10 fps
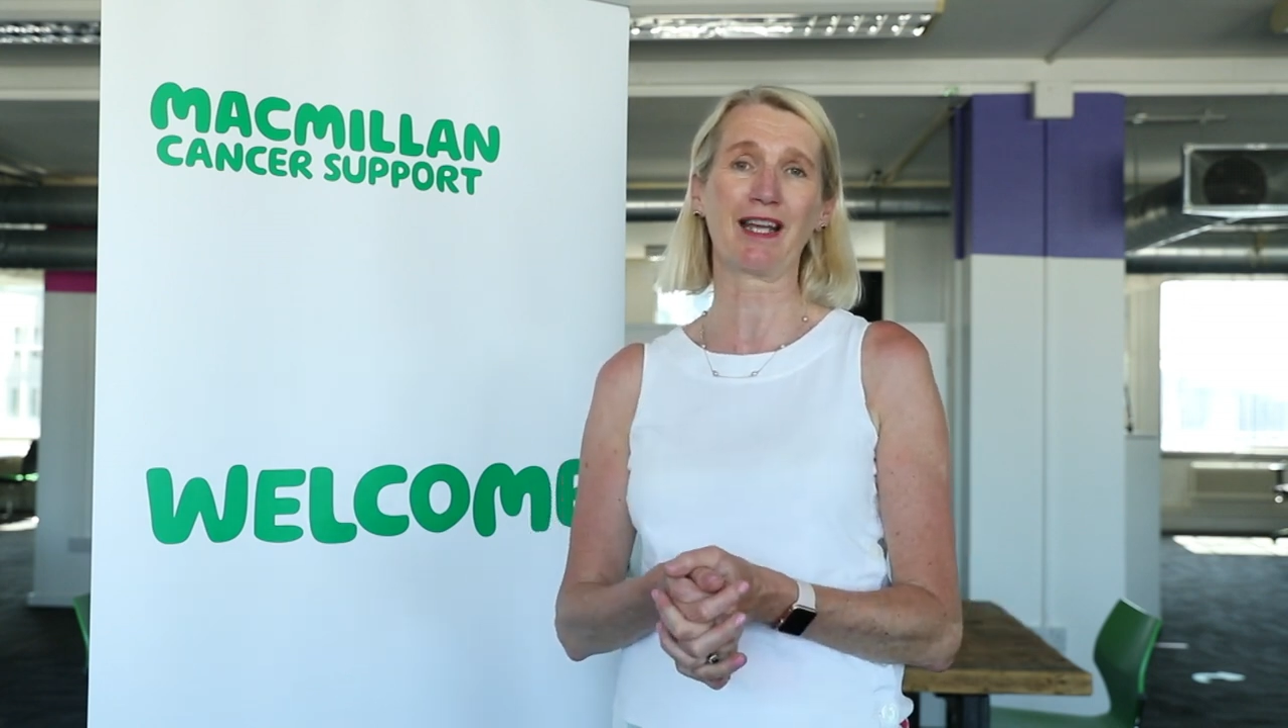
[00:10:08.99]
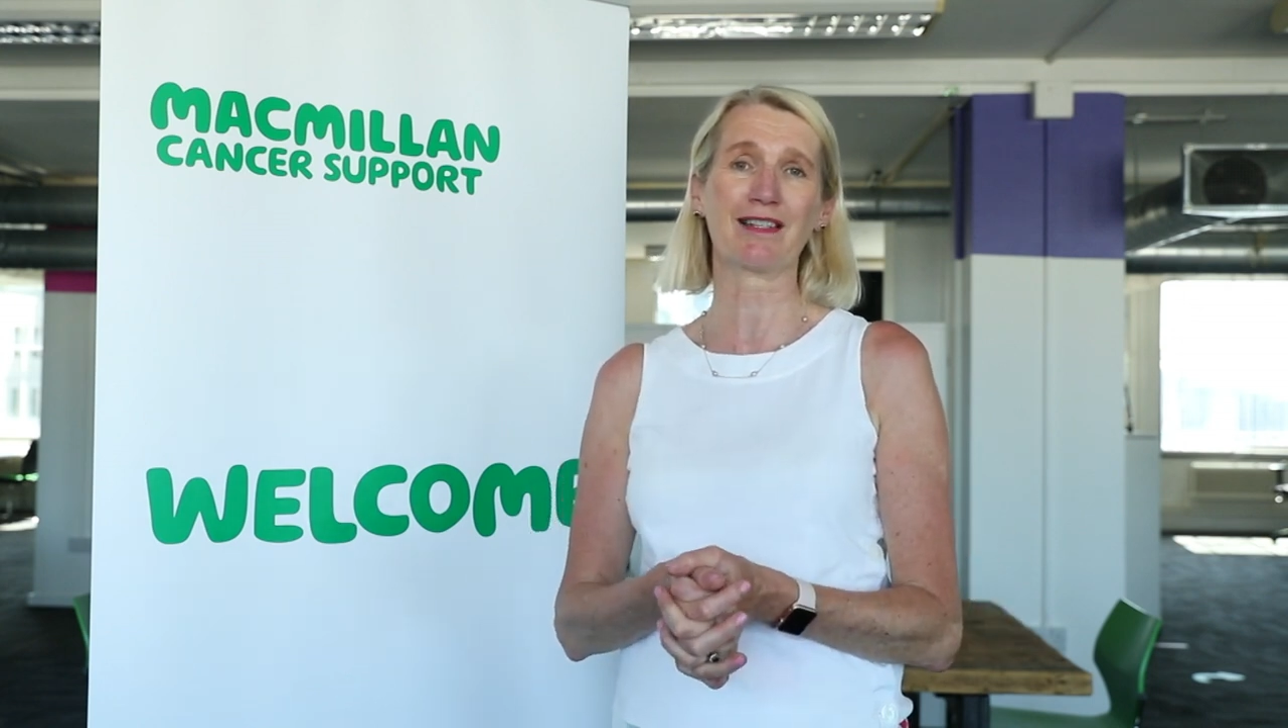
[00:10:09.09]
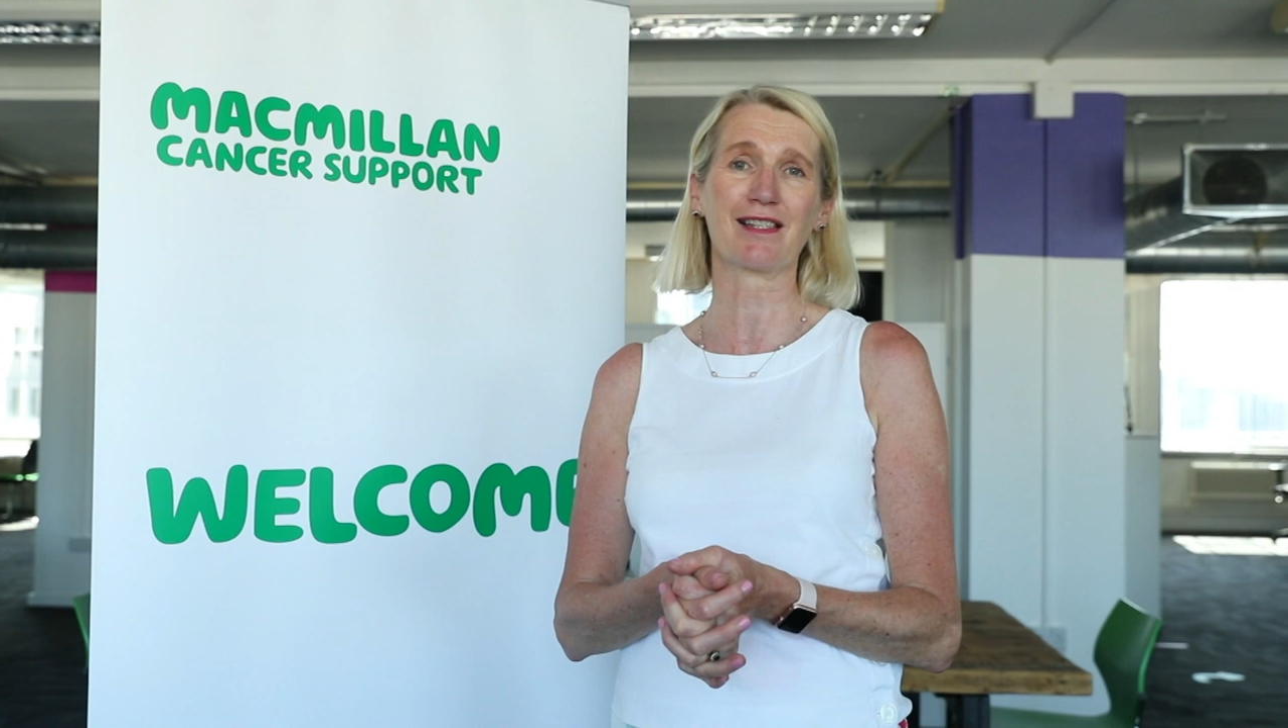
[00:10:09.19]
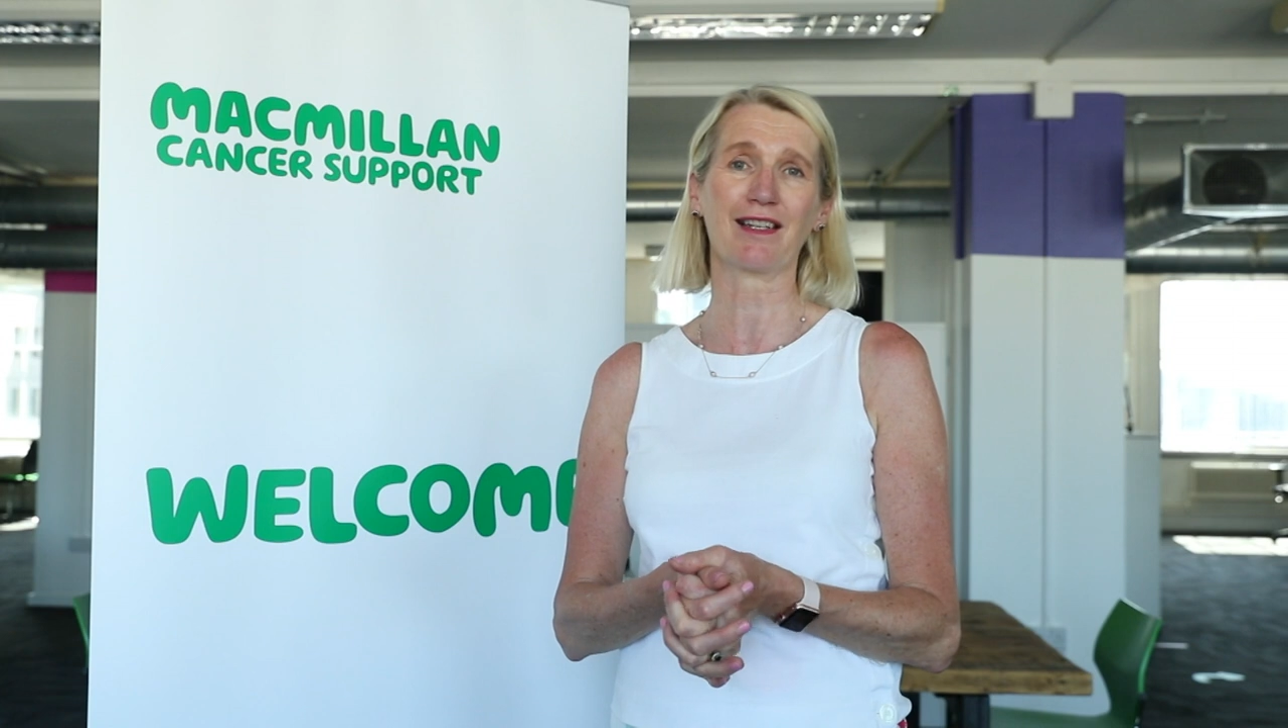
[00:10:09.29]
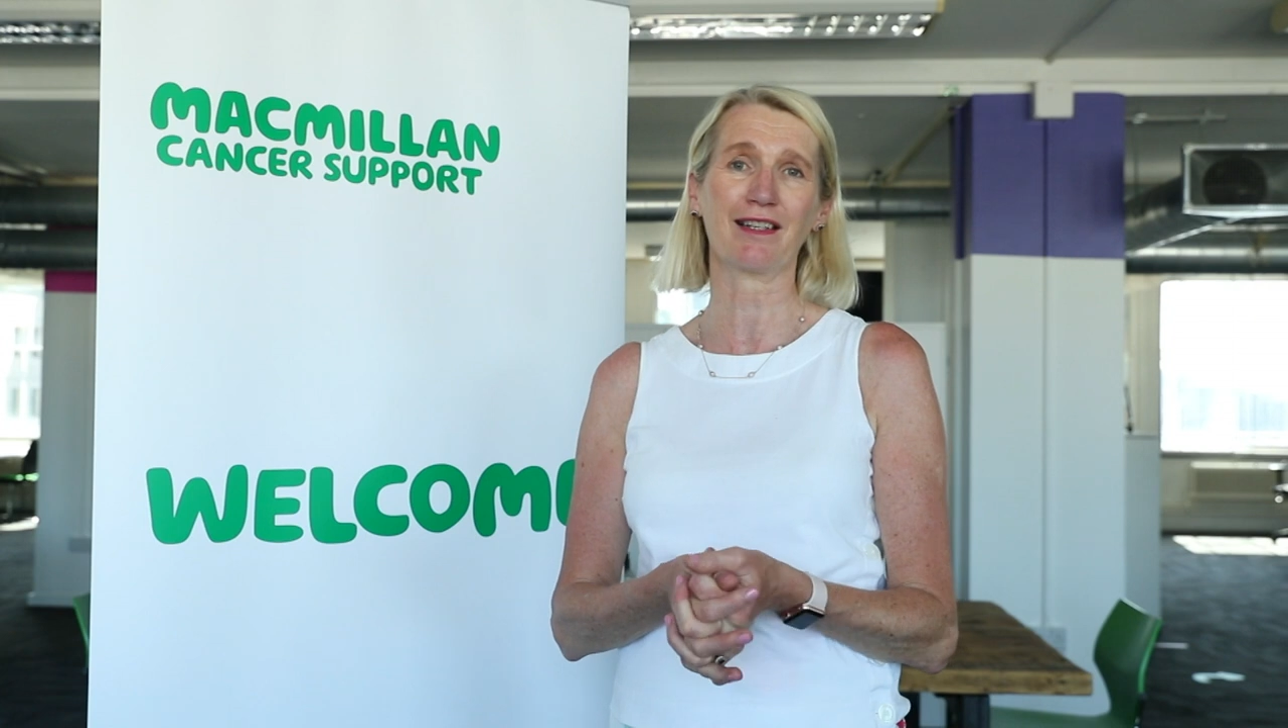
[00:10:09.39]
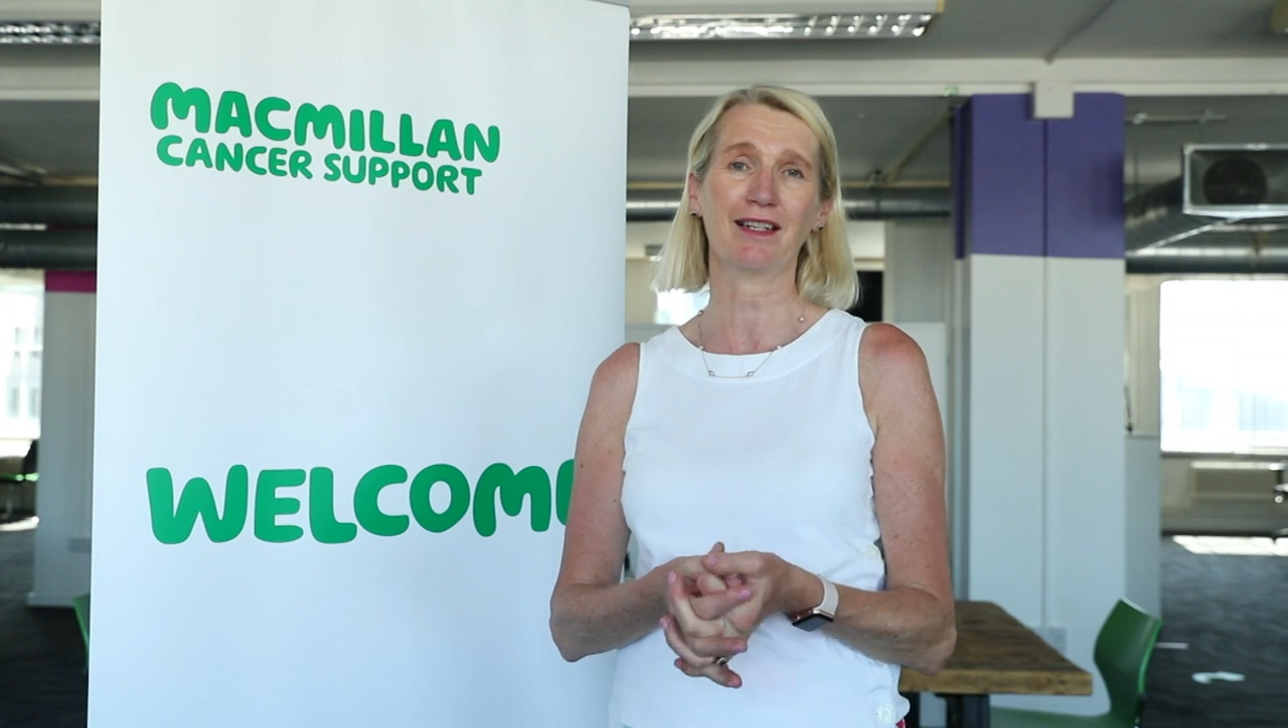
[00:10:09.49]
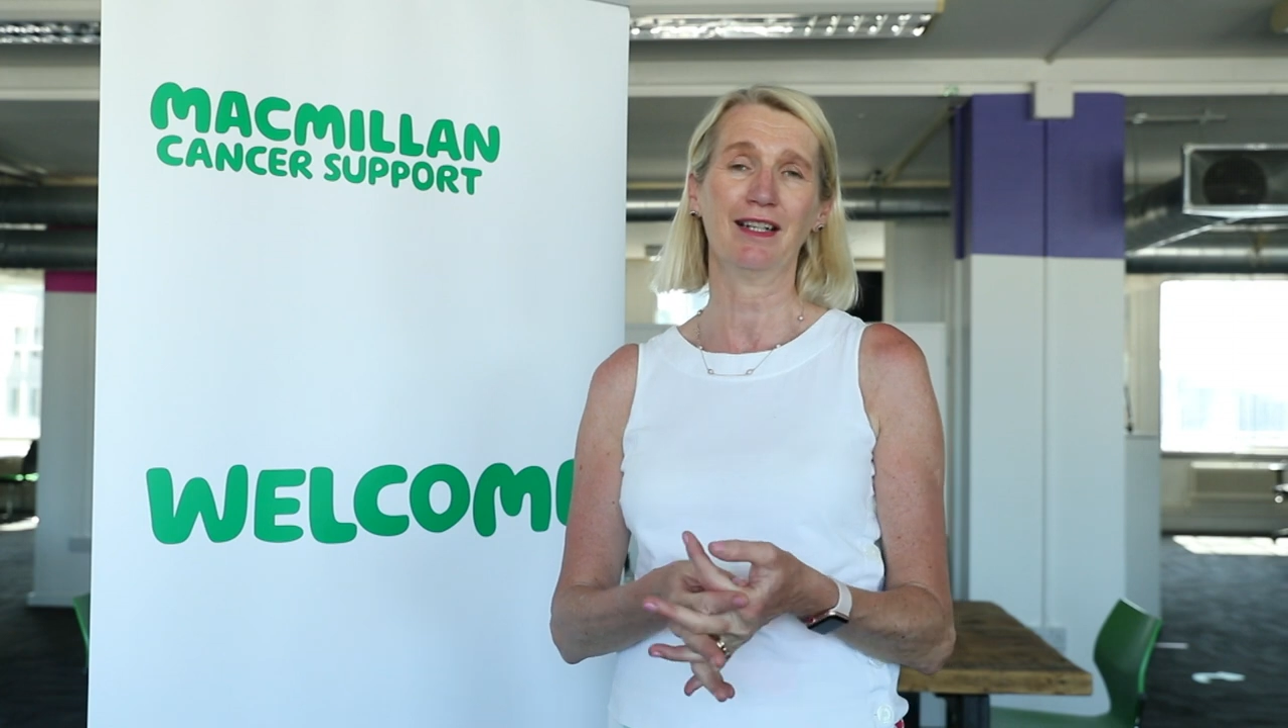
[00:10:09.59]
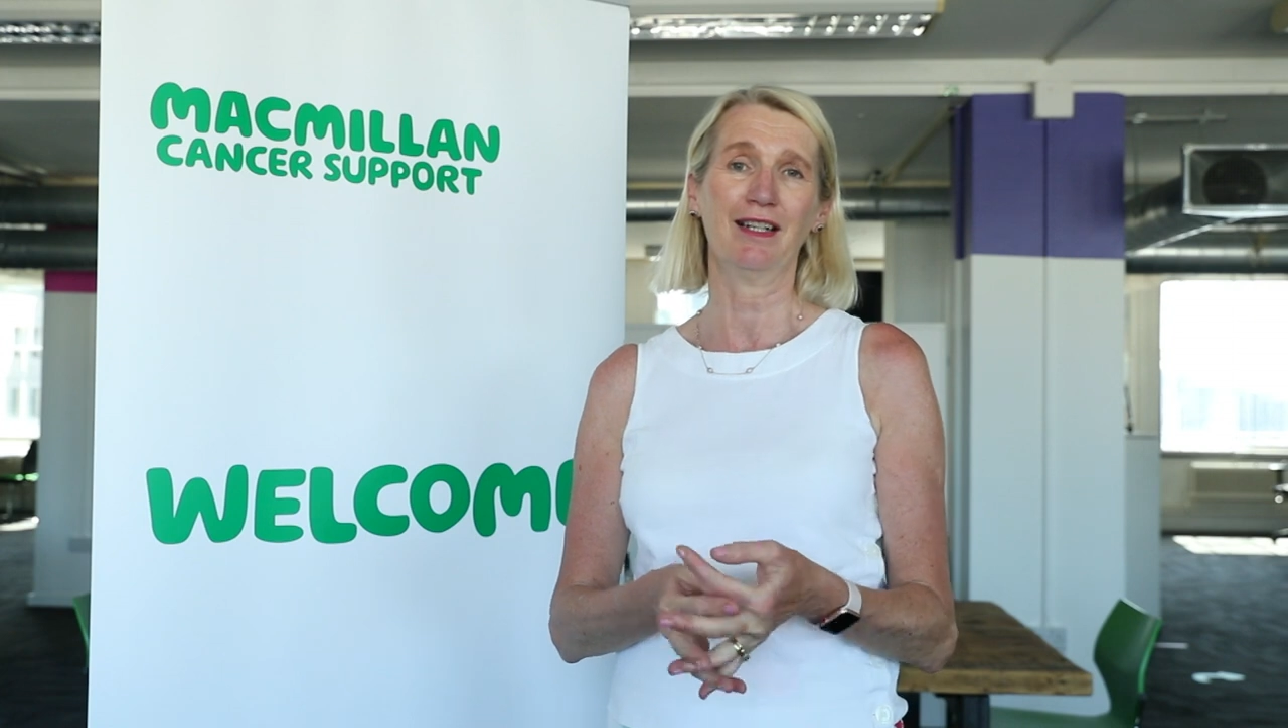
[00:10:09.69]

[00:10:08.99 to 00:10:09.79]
cancer.